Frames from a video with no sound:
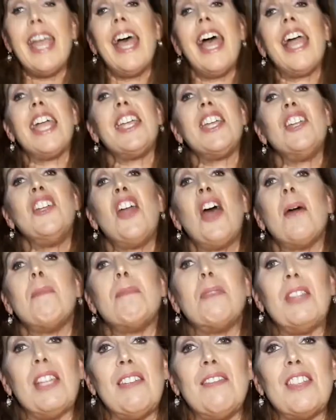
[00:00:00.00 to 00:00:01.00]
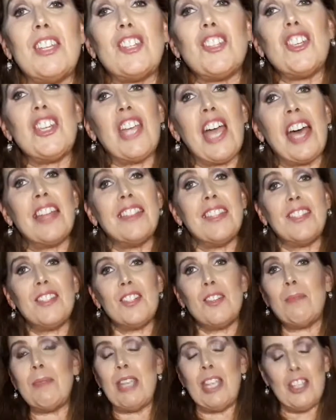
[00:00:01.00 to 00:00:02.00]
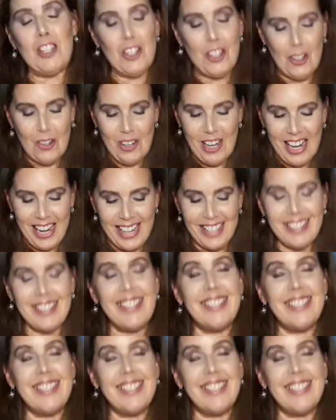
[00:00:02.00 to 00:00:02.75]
I cannot believe that she got this to me in 2 days.